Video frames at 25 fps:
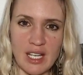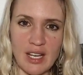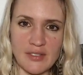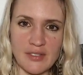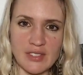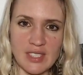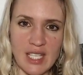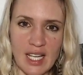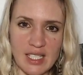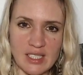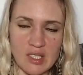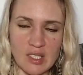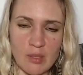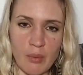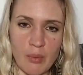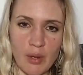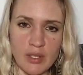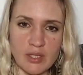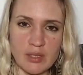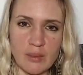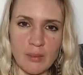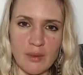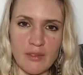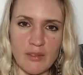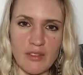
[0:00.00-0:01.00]
it and you have to get to the
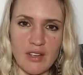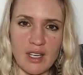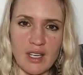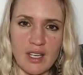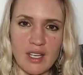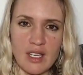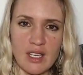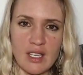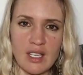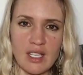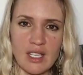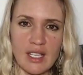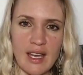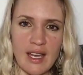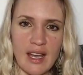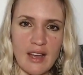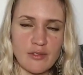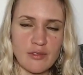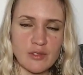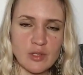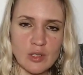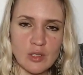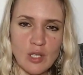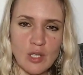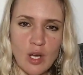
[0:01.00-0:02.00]
bottom of it. You
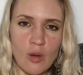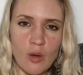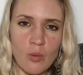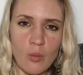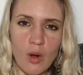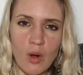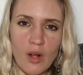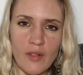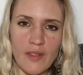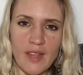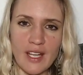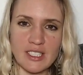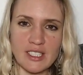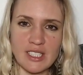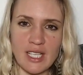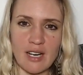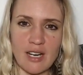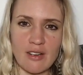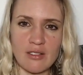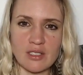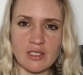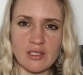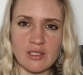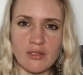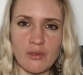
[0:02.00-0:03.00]
have to know what that
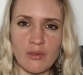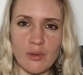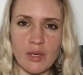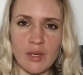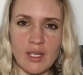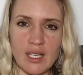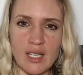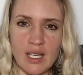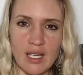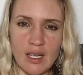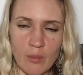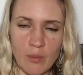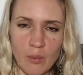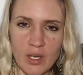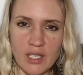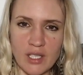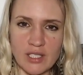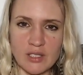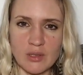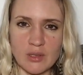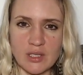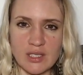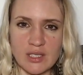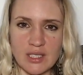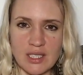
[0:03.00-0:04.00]
chakra is avoiding and what
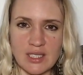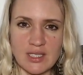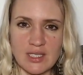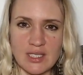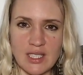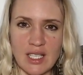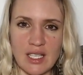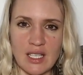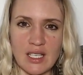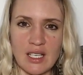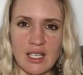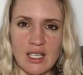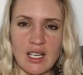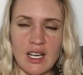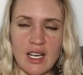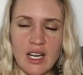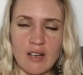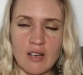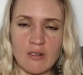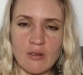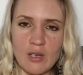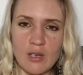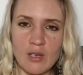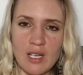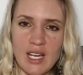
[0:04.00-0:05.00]
it's resisting
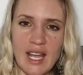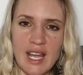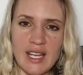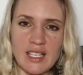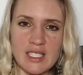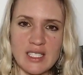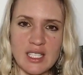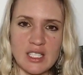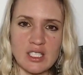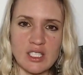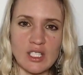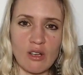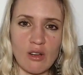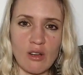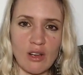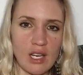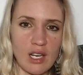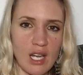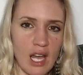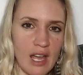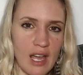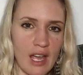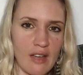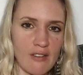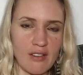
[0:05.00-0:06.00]
and relate it to your
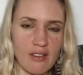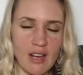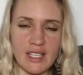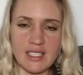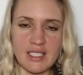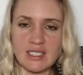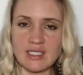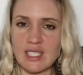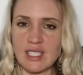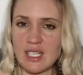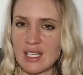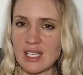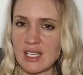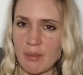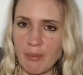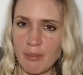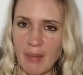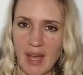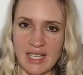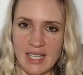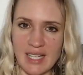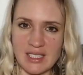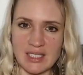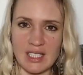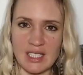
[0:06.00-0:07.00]
life, like see the
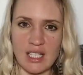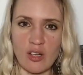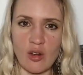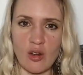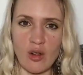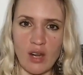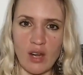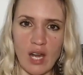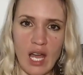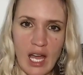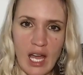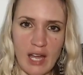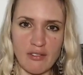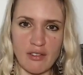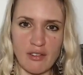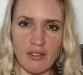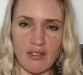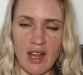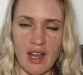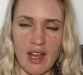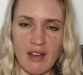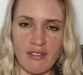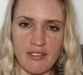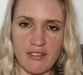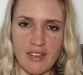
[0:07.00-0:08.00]
pattern in your life
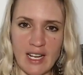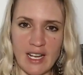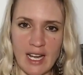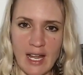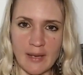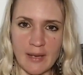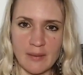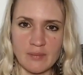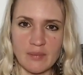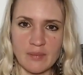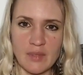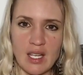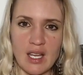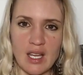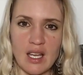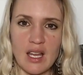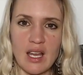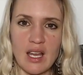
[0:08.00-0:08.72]
of that feeling.